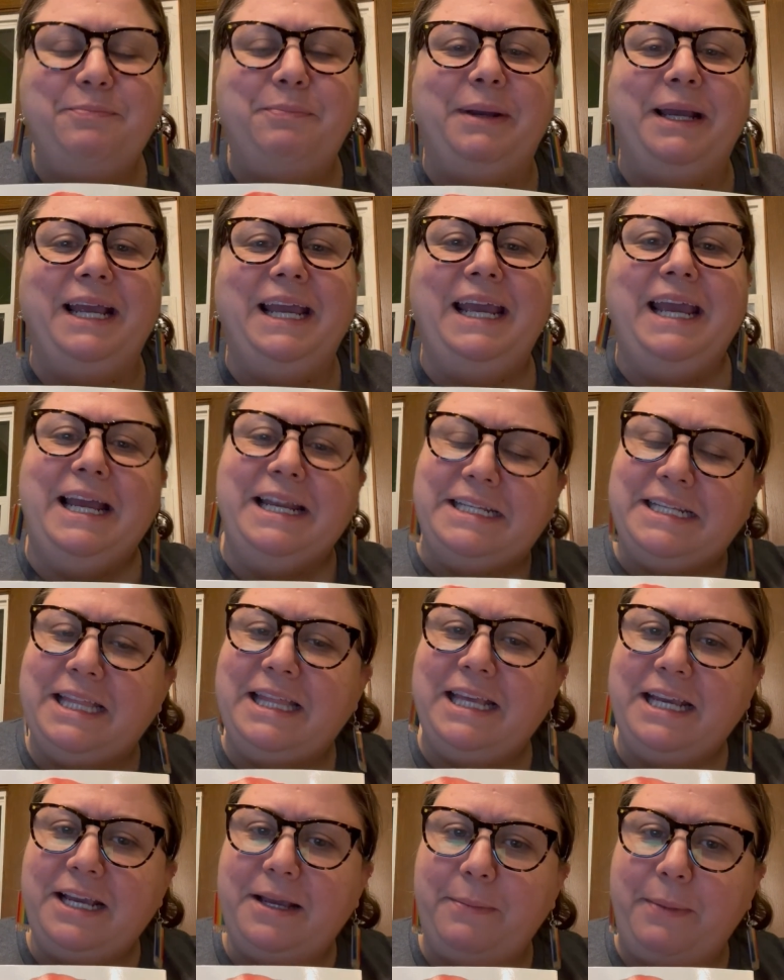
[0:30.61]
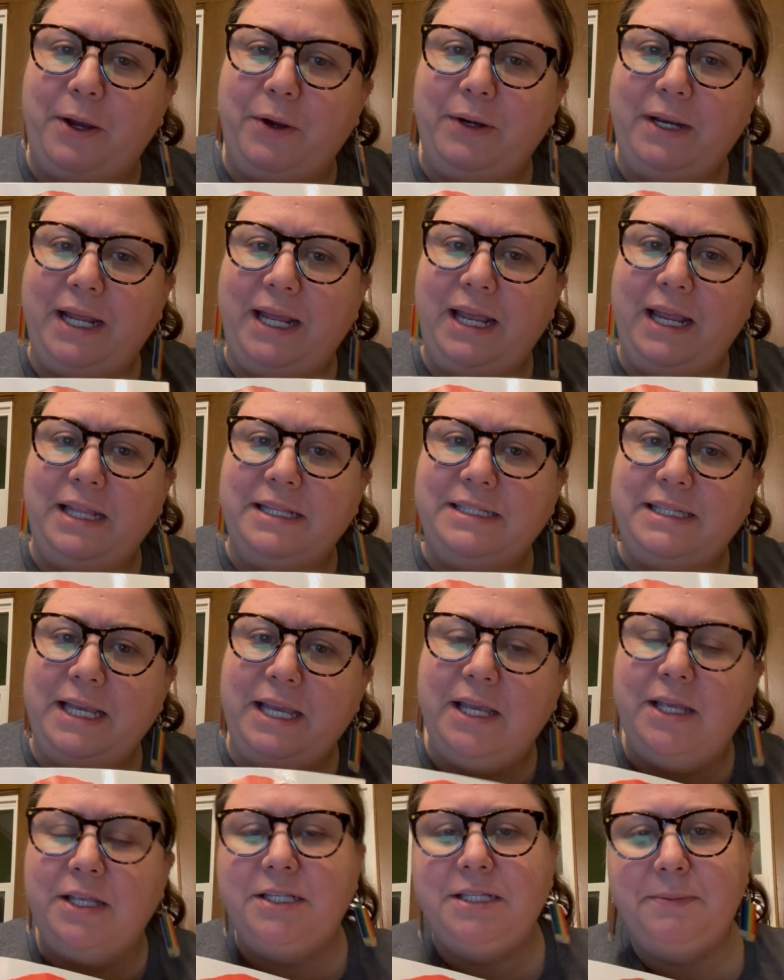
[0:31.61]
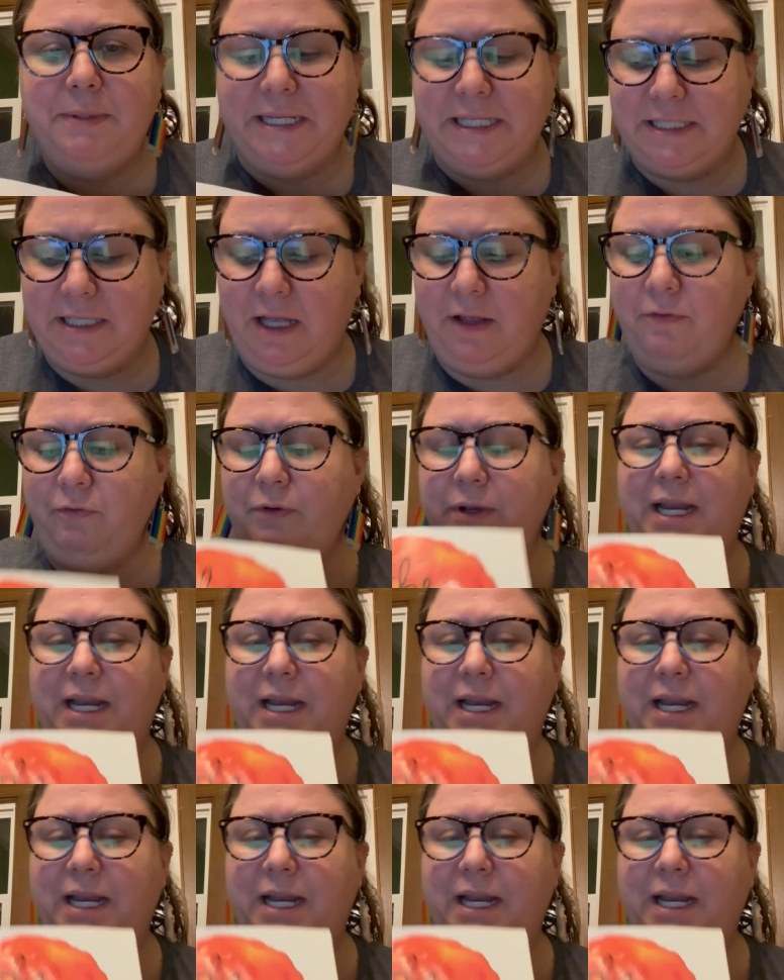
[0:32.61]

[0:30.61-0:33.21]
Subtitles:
But I had to think about it and say it to myself.